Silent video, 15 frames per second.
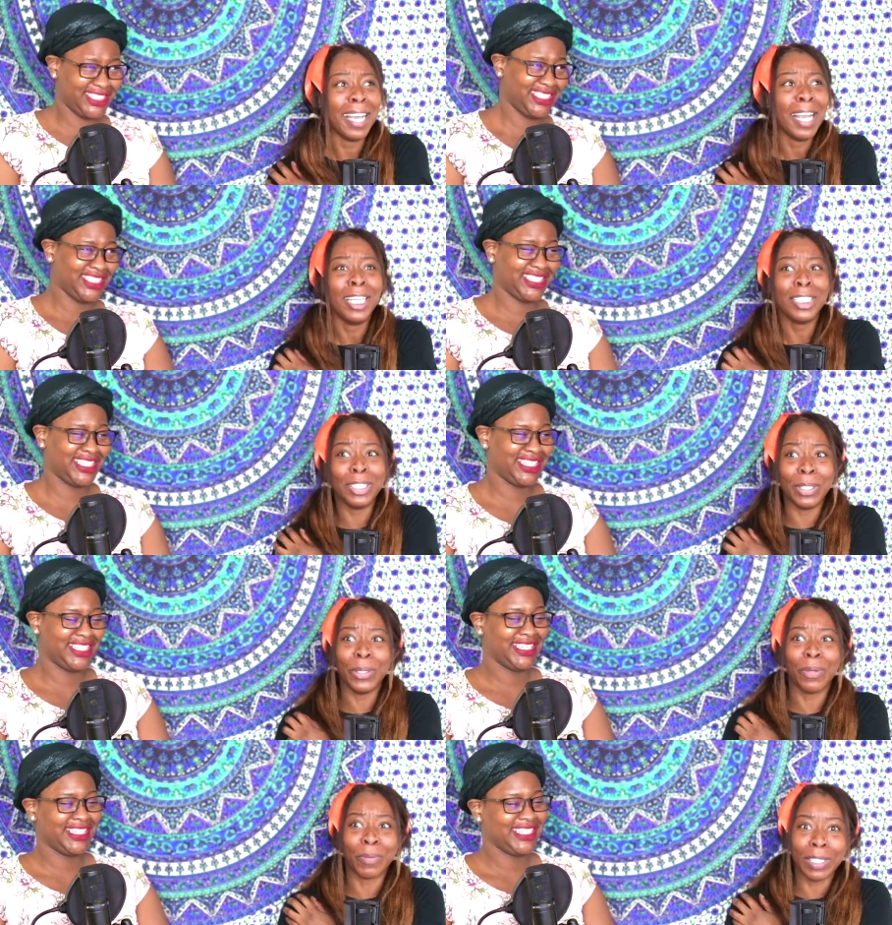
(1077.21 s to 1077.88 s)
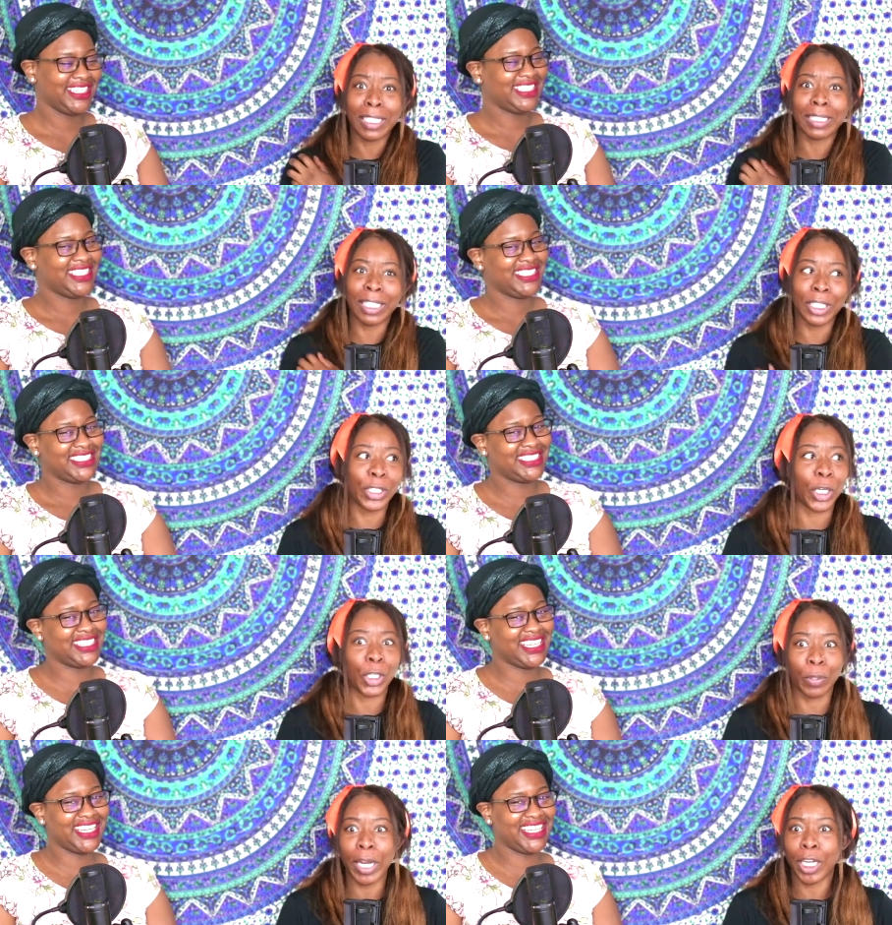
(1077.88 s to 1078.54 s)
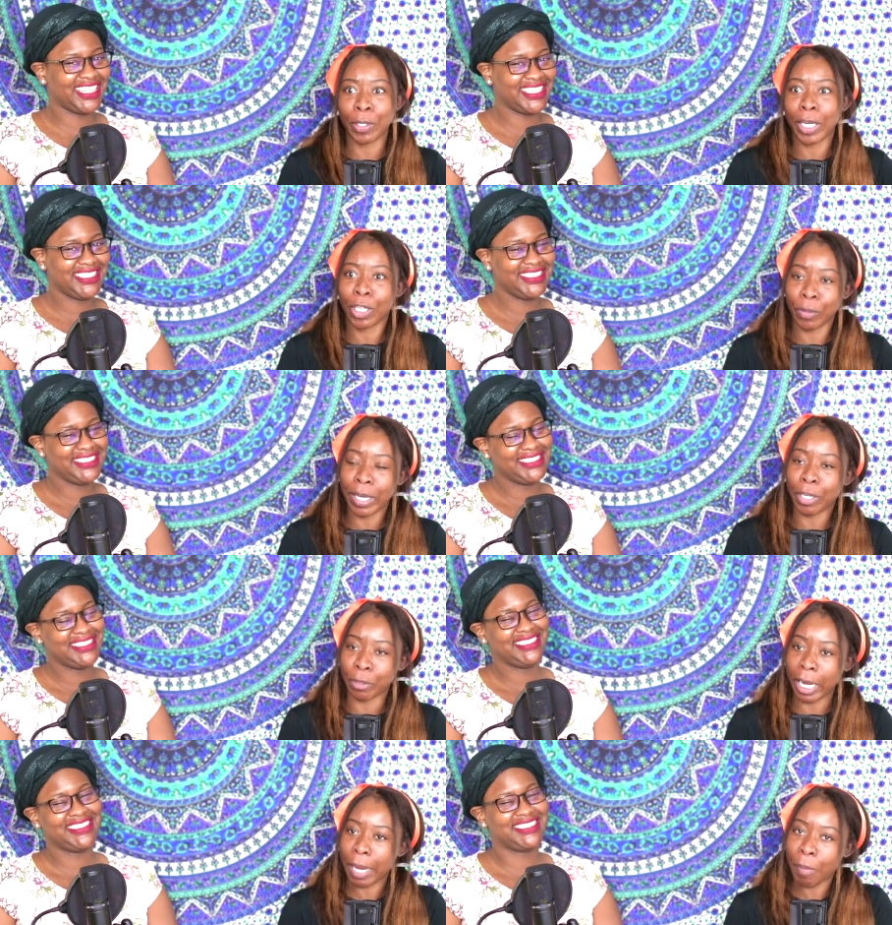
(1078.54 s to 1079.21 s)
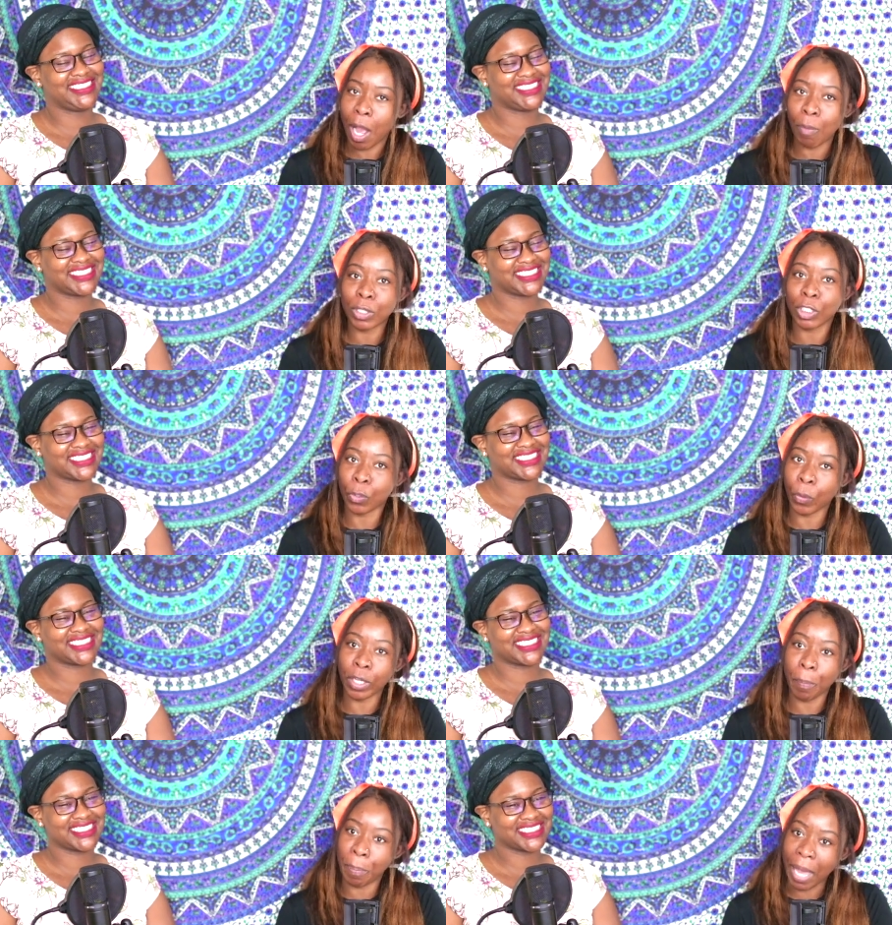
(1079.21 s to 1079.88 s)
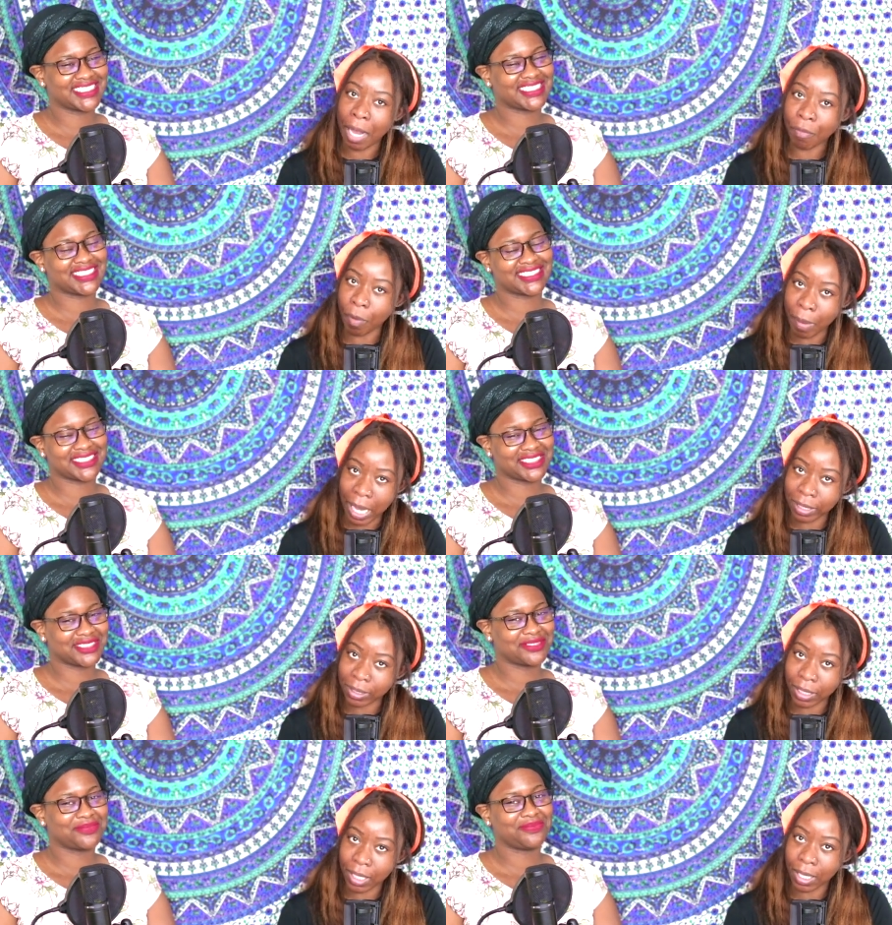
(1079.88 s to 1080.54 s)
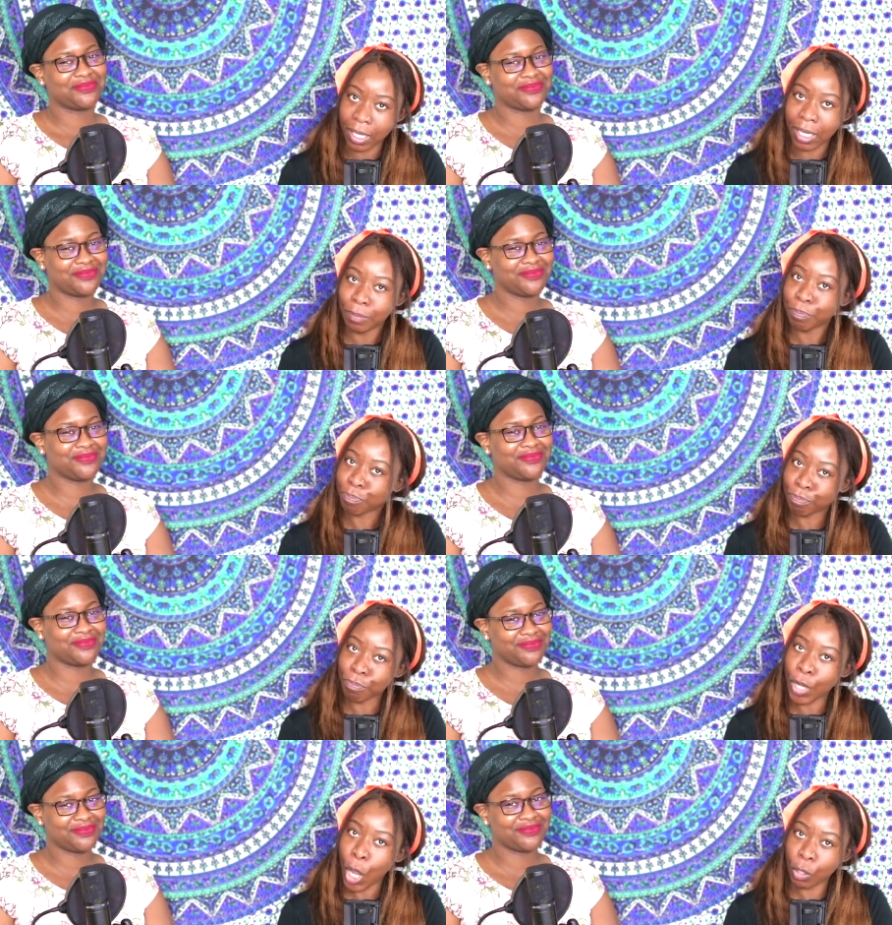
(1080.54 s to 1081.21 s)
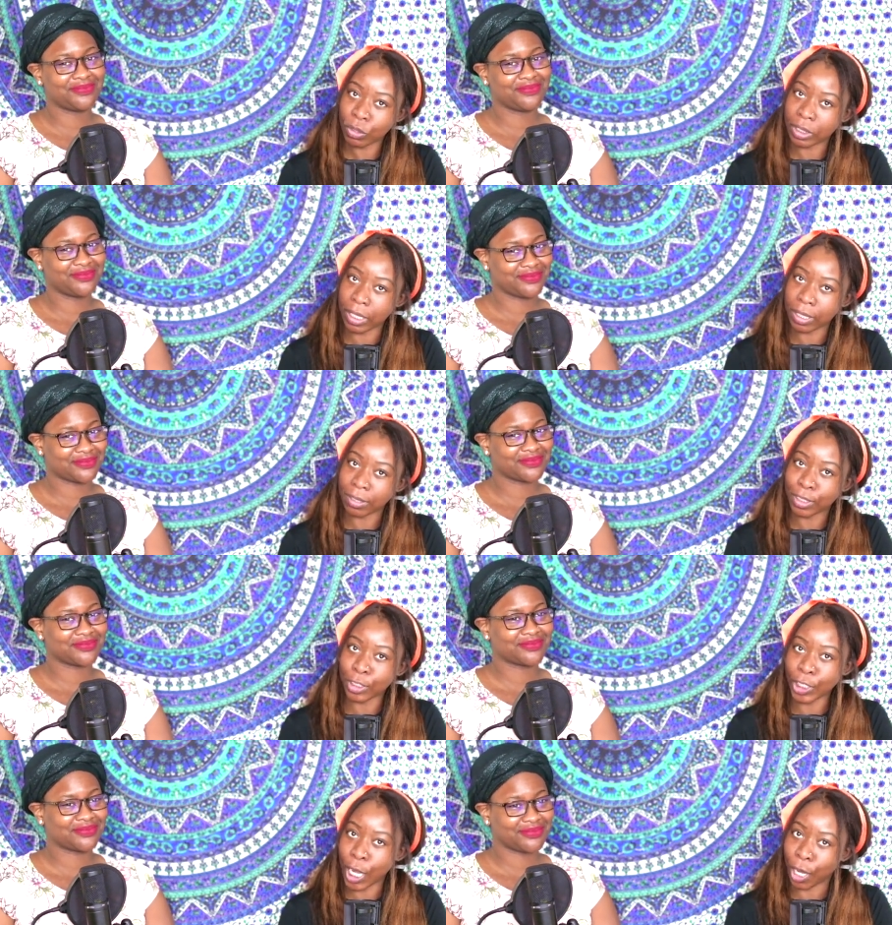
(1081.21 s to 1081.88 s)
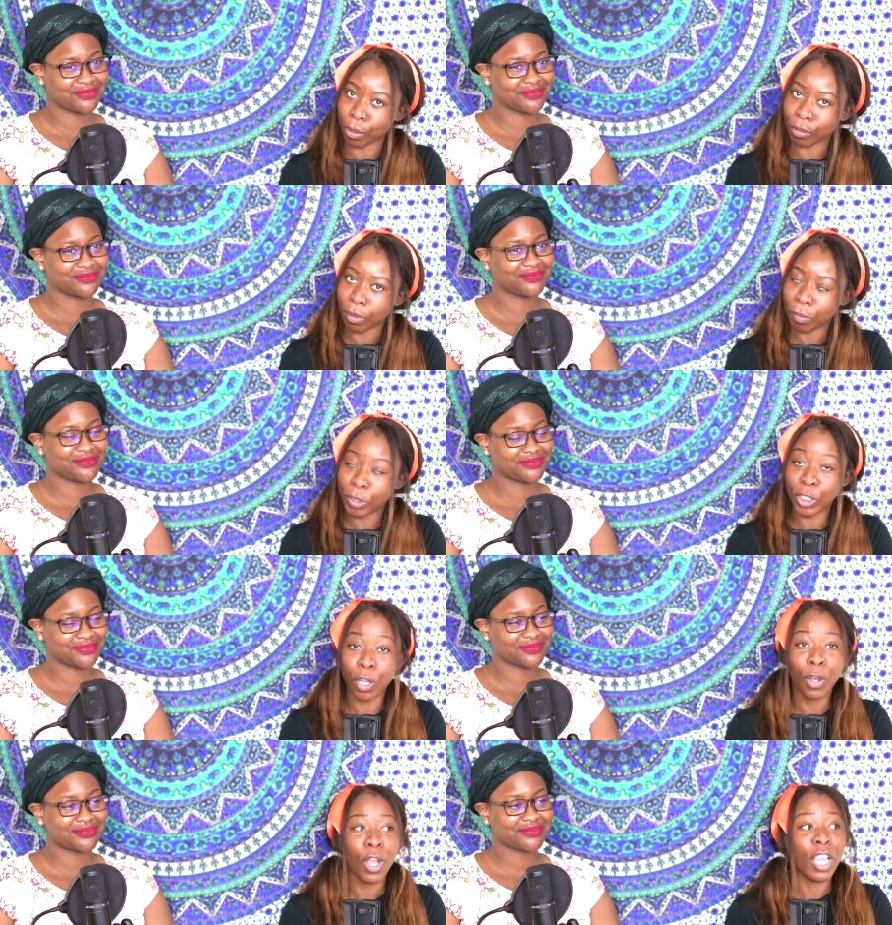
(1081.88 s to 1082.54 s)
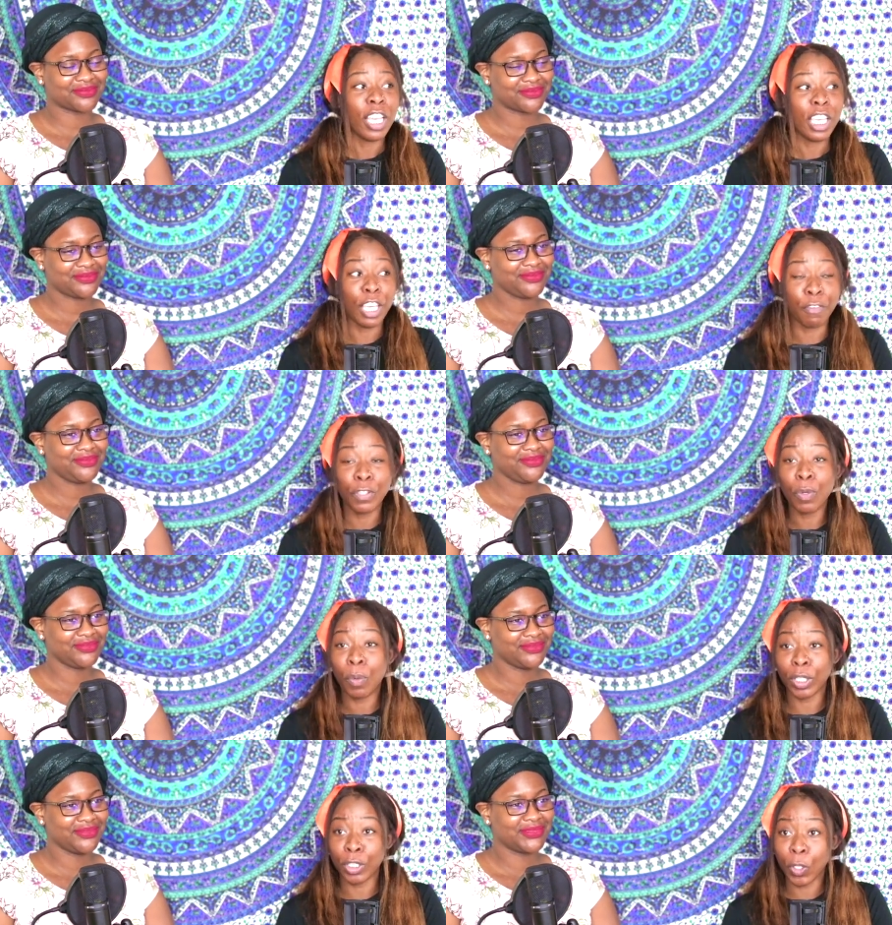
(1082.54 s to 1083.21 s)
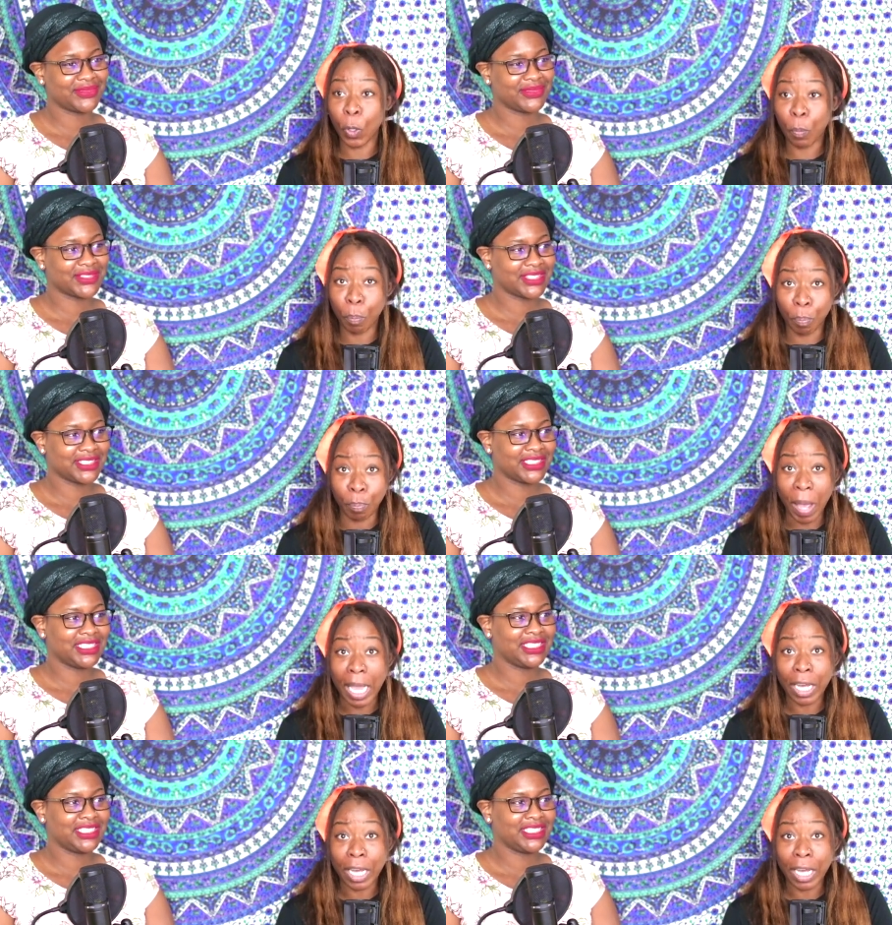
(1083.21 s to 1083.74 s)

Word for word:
Speaker 1: Do you really think your yeah. great grandma was throwing it back from Massa? Mm-hmm. No, sis, no. So if you want to know back